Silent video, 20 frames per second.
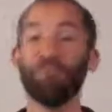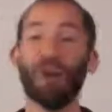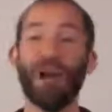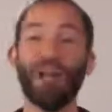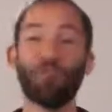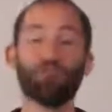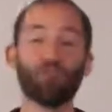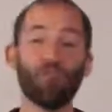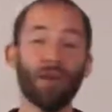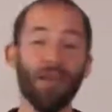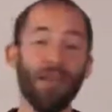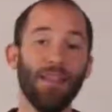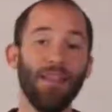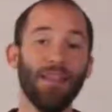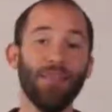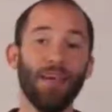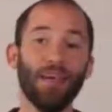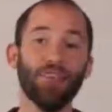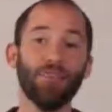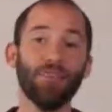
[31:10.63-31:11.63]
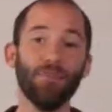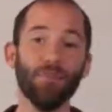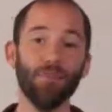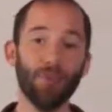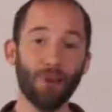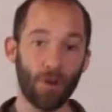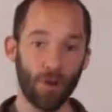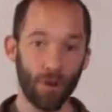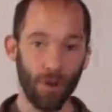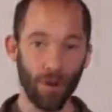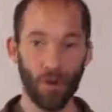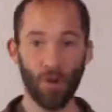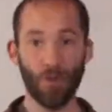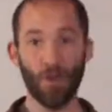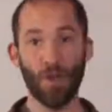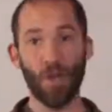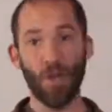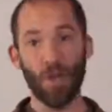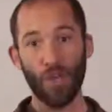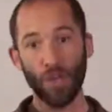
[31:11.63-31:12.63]
By writing that
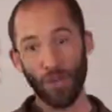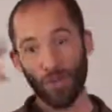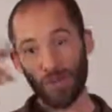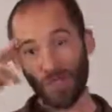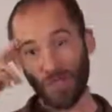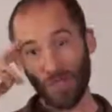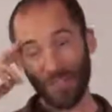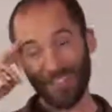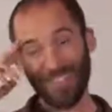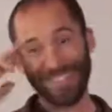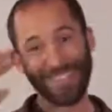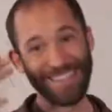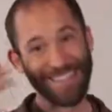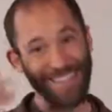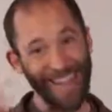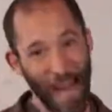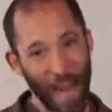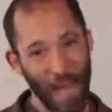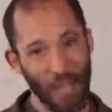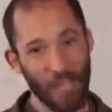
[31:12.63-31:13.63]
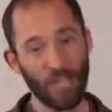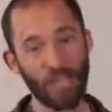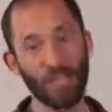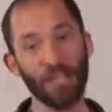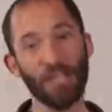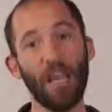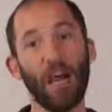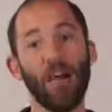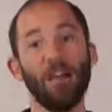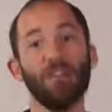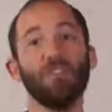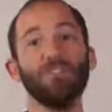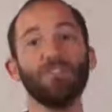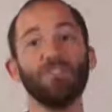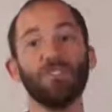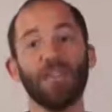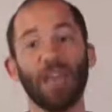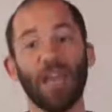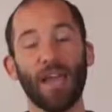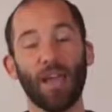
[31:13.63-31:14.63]
pseudocode, you start to logically
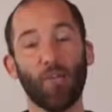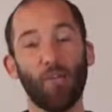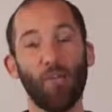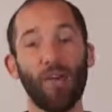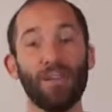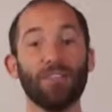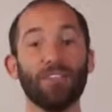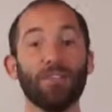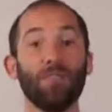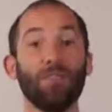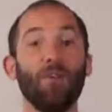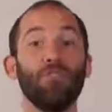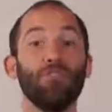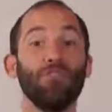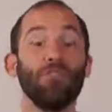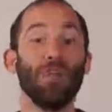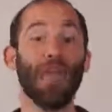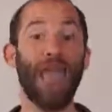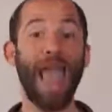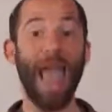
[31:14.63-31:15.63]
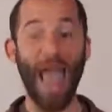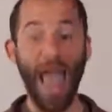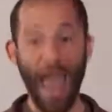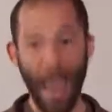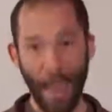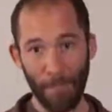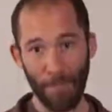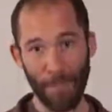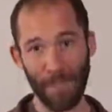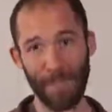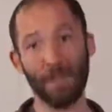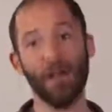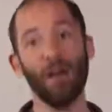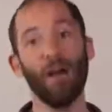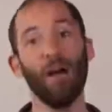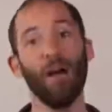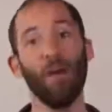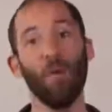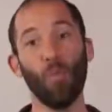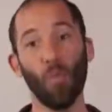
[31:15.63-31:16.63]
understand what is supposed to be happening
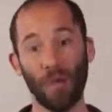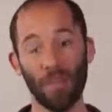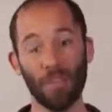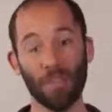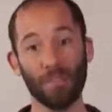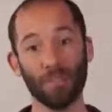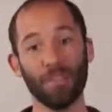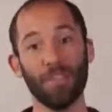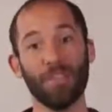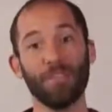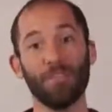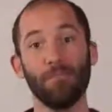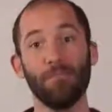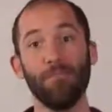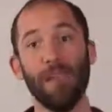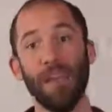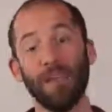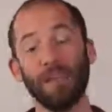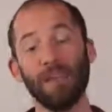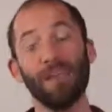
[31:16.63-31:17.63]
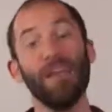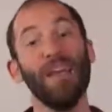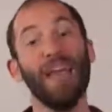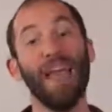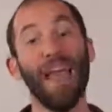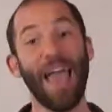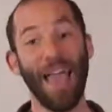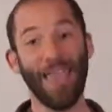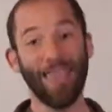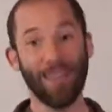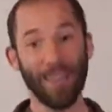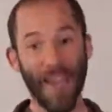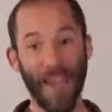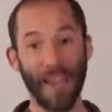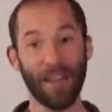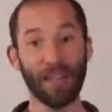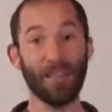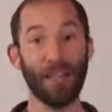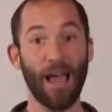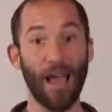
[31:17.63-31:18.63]
with your system better, and
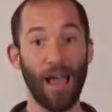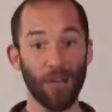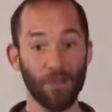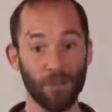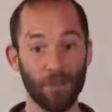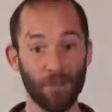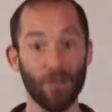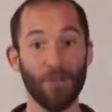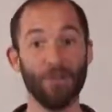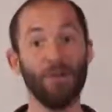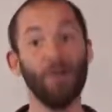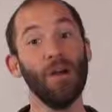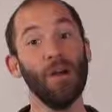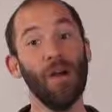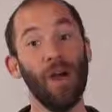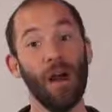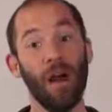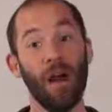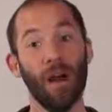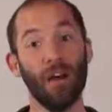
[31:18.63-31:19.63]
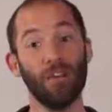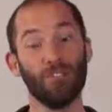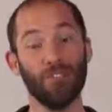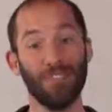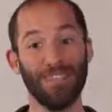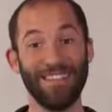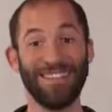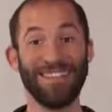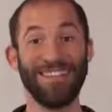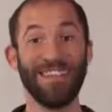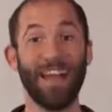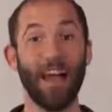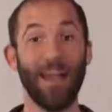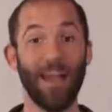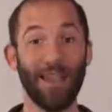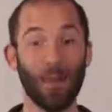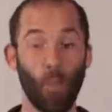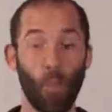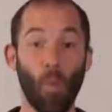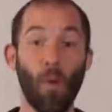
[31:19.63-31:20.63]
that allows you to
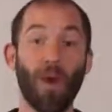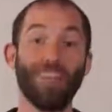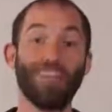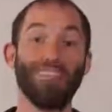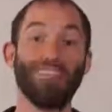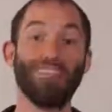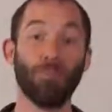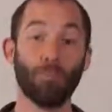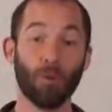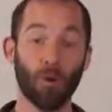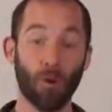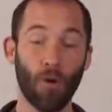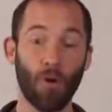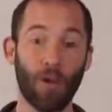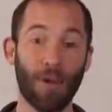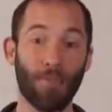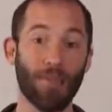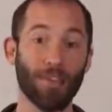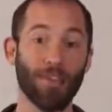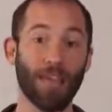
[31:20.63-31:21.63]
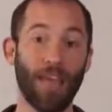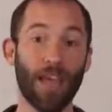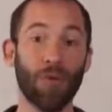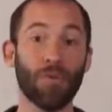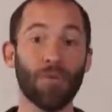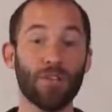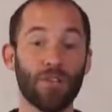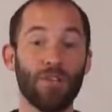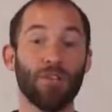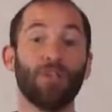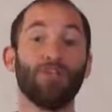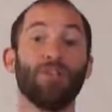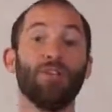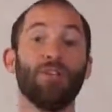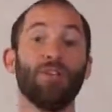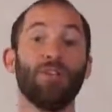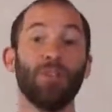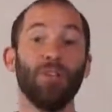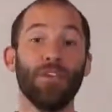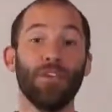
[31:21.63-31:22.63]
decide what programming language you are
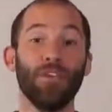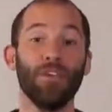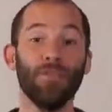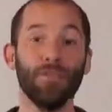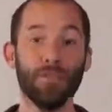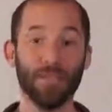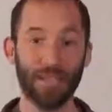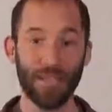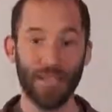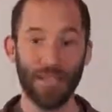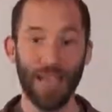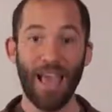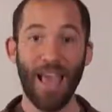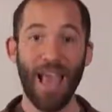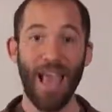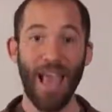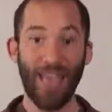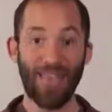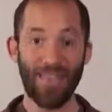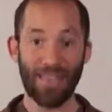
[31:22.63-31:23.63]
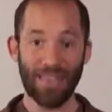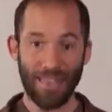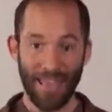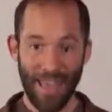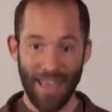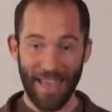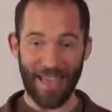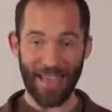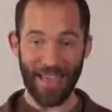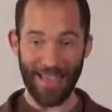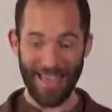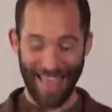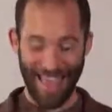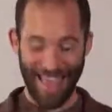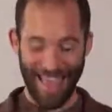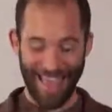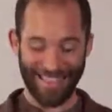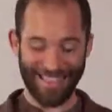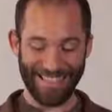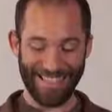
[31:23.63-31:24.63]
going to be using, and then
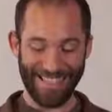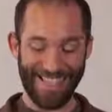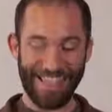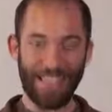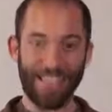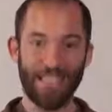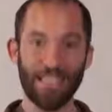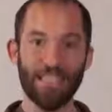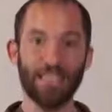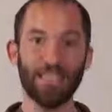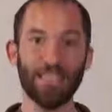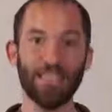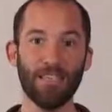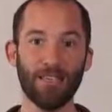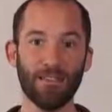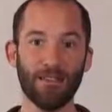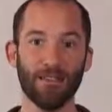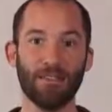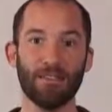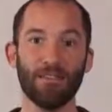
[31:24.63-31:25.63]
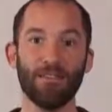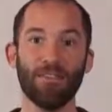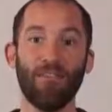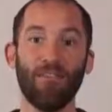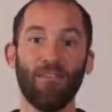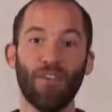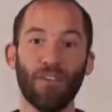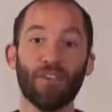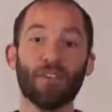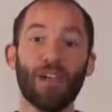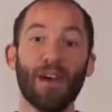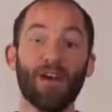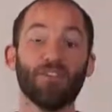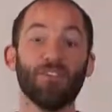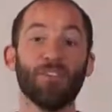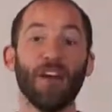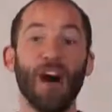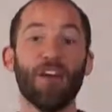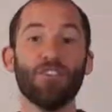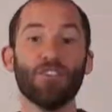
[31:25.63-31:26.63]
it's easier to figure
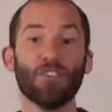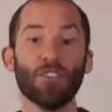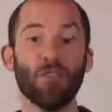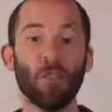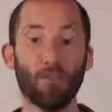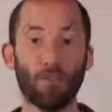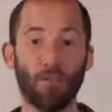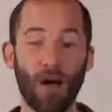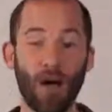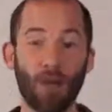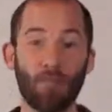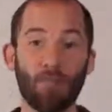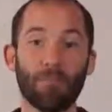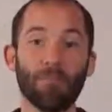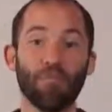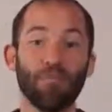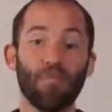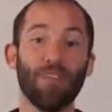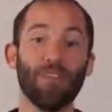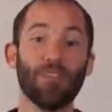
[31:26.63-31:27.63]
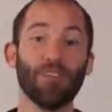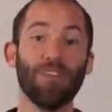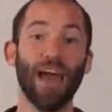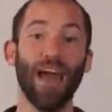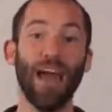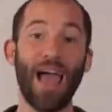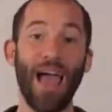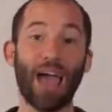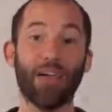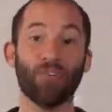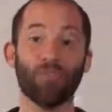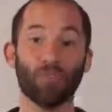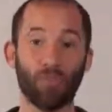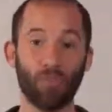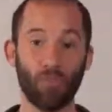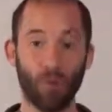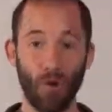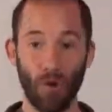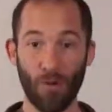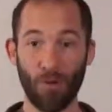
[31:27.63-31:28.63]
out logical problems when you're not actually
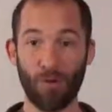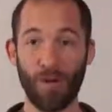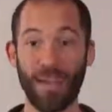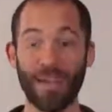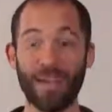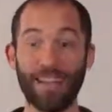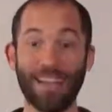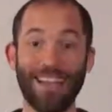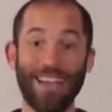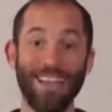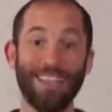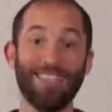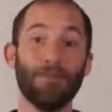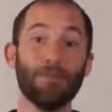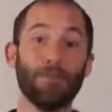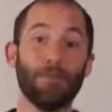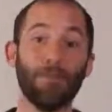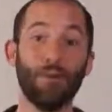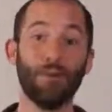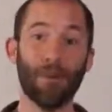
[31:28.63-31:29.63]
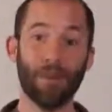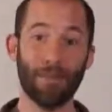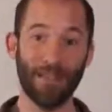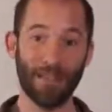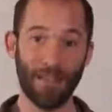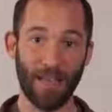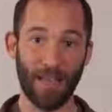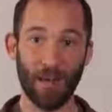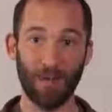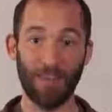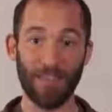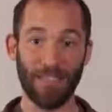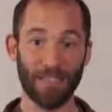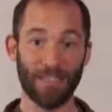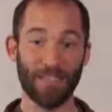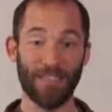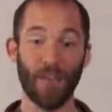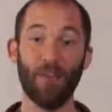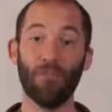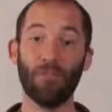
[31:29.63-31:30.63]
writing in the programming language
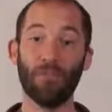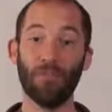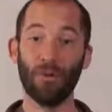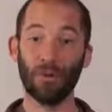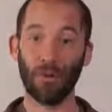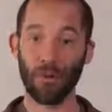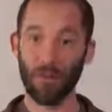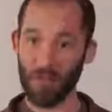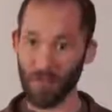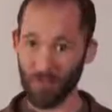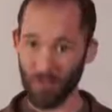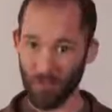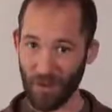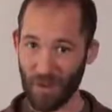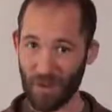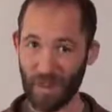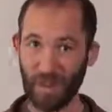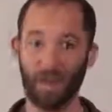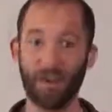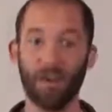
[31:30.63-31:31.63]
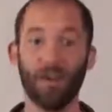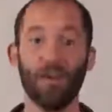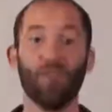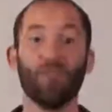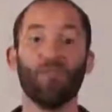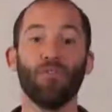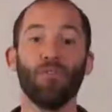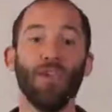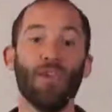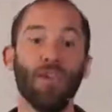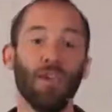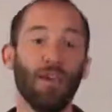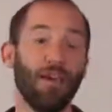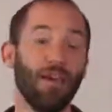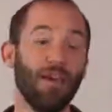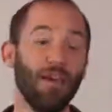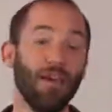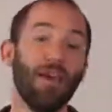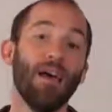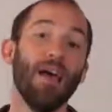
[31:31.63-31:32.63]
itself, when you're just writing freehand.